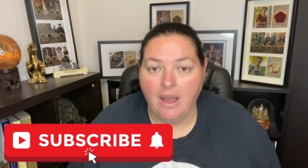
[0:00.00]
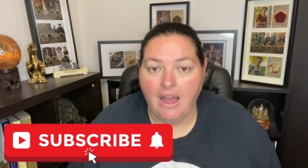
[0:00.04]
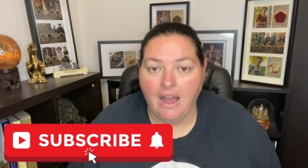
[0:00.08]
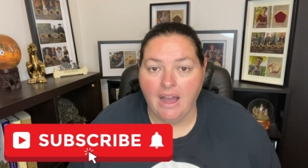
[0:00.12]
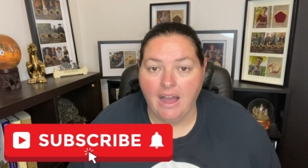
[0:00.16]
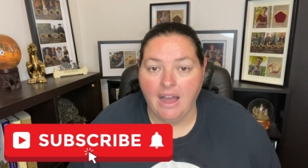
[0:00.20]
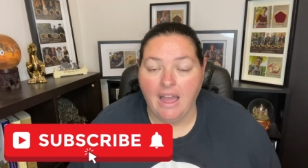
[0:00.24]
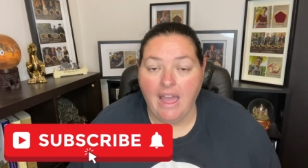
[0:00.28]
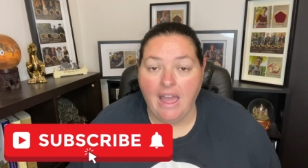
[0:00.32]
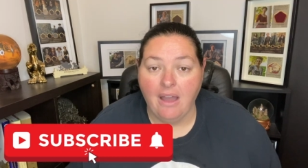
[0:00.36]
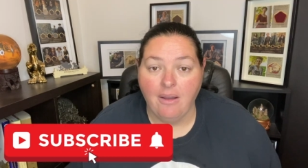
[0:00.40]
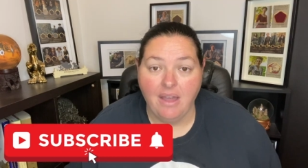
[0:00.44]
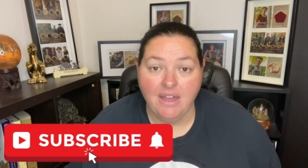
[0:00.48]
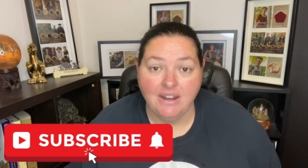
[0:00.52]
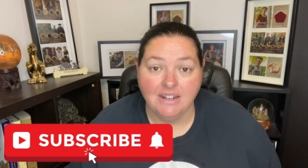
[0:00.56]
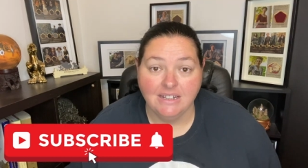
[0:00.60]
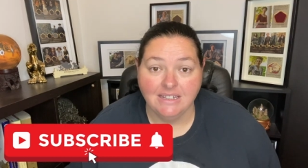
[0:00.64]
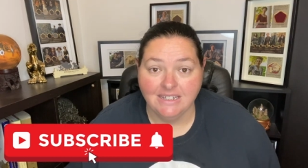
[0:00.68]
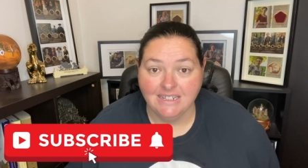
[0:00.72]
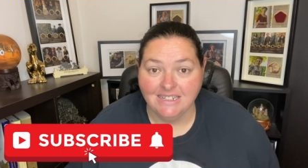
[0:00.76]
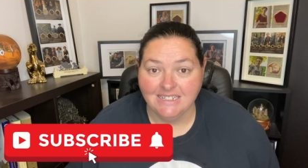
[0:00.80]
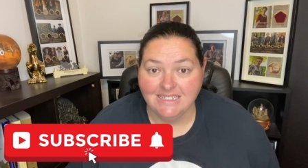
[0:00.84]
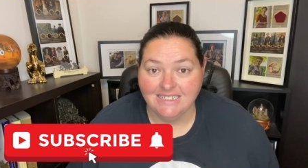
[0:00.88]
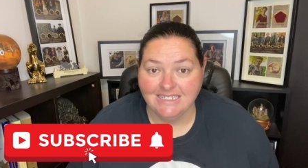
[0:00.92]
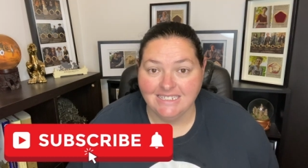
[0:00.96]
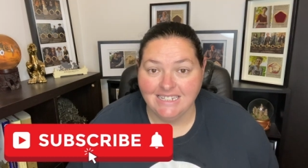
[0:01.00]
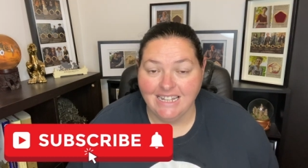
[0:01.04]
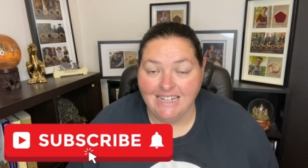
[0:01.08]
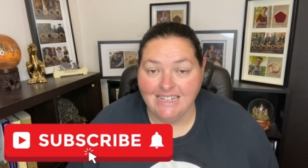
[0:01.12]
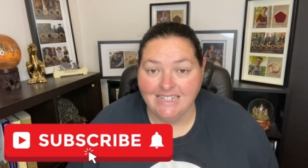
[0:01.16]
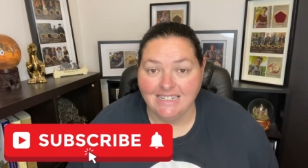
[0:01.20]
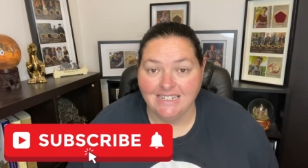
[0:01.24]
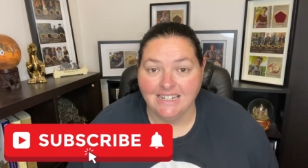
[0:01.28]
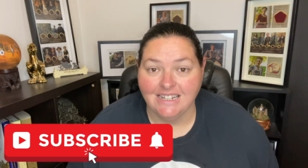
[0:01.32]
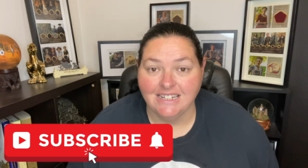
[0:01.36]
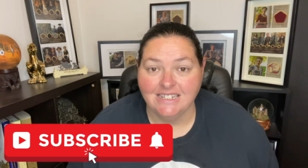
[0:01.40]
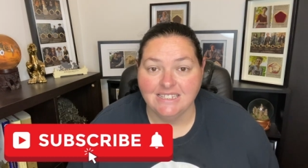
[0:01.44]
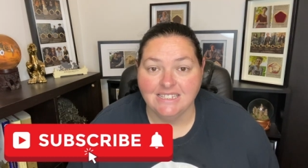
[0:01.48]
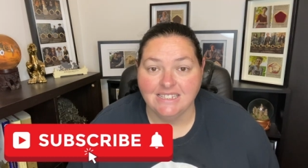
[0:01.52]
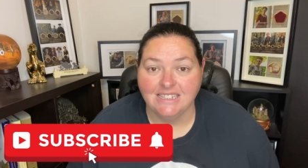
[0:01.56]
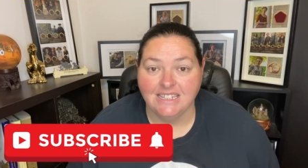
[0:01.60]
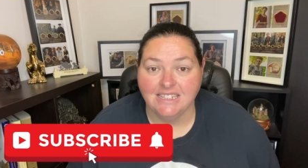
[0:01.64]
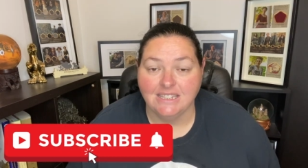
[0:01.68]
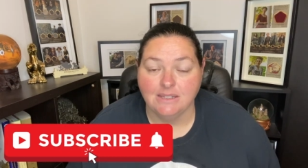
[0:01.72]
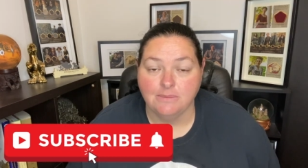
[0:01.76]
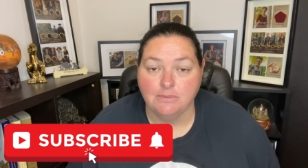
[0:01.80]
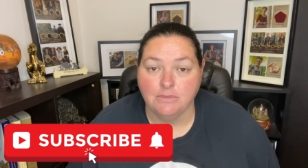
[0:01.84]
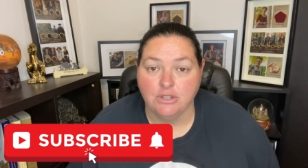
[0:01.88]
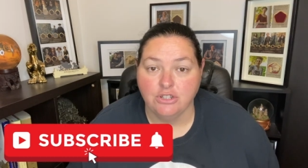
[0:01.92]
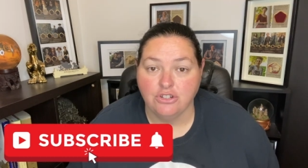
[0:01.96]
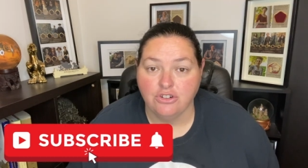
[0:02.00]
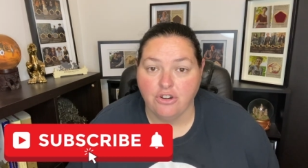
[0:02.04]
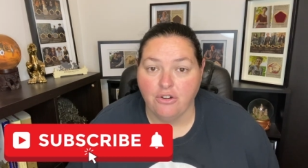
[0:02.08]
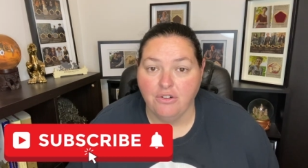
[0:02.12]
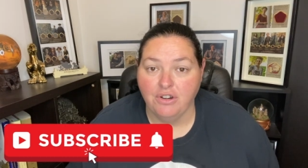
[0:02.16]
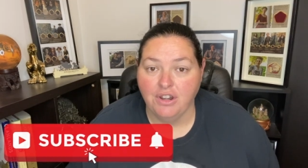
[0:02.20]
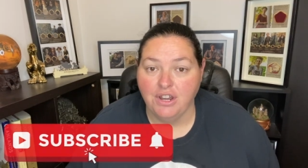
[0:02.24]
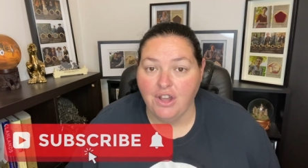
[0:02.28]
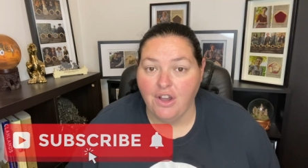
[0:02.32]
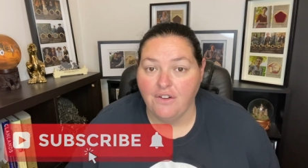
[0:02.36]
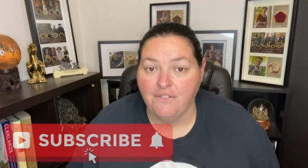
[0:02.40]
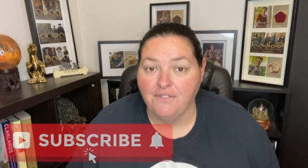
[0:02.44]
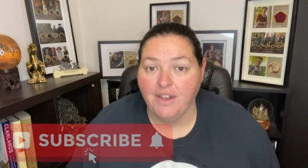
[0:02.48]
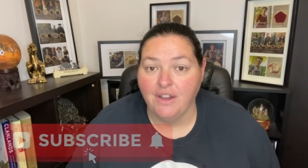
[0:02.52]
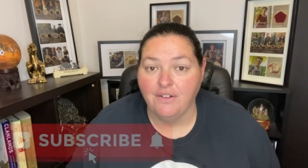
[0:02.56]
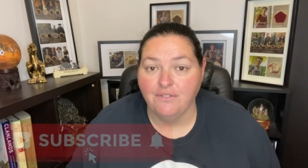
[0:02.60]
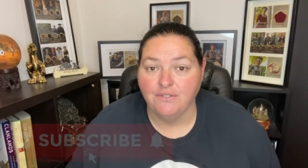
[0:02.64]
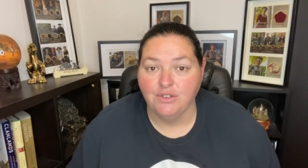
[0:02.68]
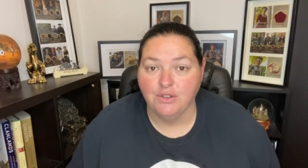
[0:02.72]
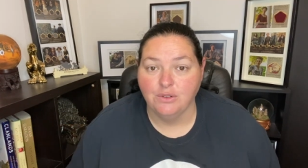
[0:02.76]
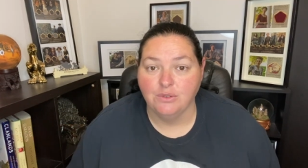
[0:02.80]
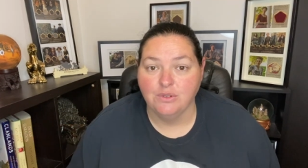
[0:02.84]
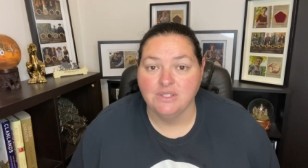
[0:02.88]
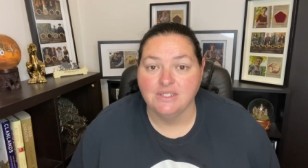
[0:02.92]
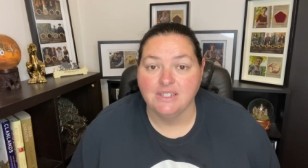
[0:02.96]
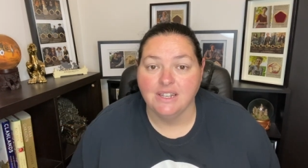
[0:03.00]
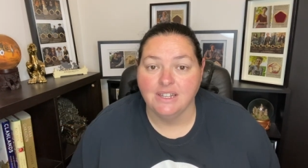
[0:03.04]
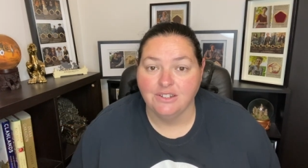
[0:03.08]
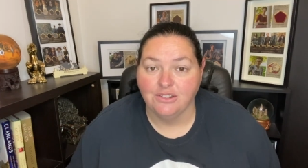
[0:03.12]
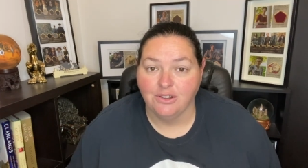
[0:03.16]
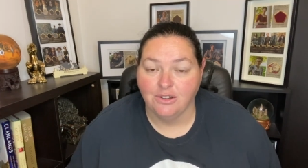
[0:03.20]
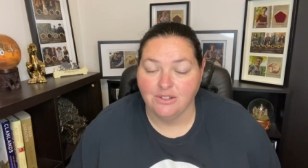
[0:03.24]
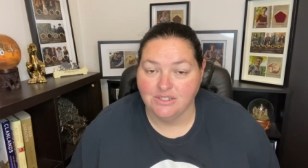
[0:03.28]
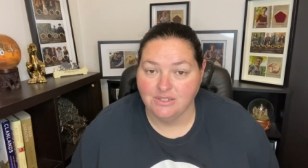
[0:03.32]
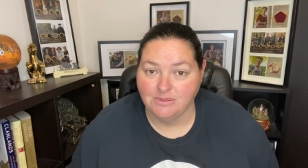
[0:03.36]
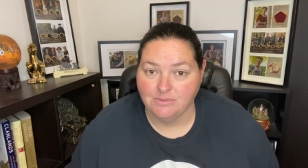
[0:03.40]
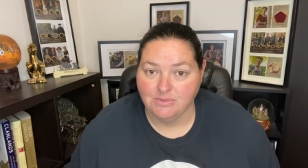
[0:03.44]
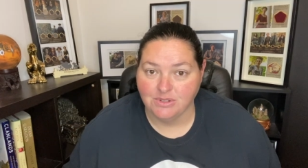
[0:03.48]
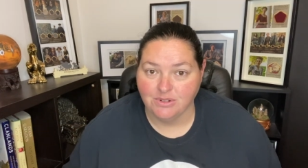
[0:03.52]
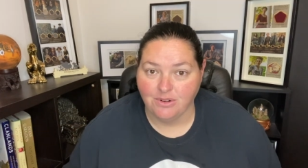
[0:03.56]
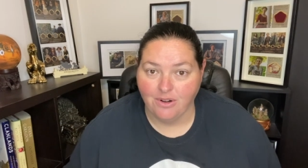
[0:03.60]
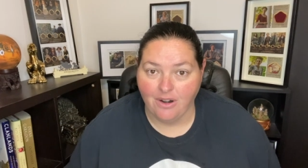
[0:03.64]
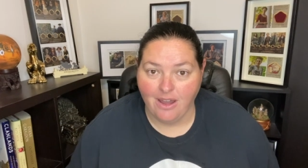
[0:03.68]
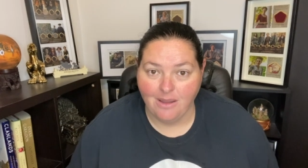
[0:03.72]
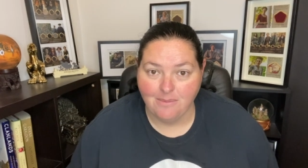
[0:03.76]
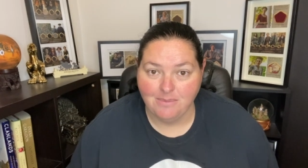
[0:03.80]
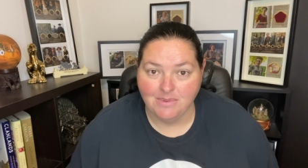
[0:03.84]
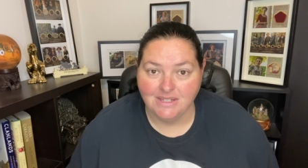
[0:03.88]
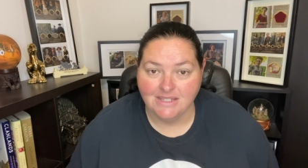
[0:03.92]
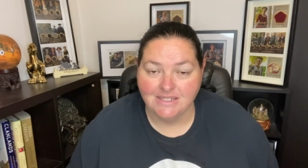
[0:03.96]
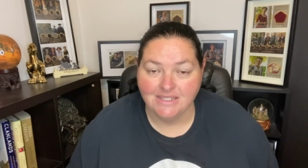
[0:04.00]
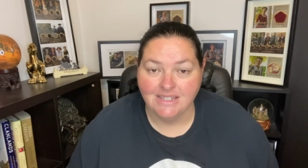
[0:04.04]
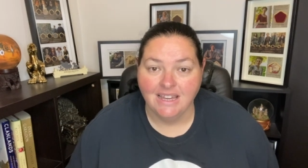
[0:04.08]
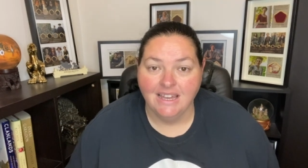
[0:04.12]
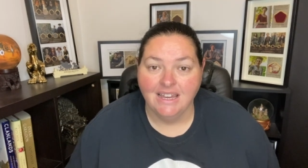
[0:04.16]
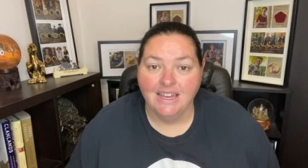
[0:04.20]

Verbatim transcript: Uh, our analytics are telling us that the majority of our viewers are not subscribers.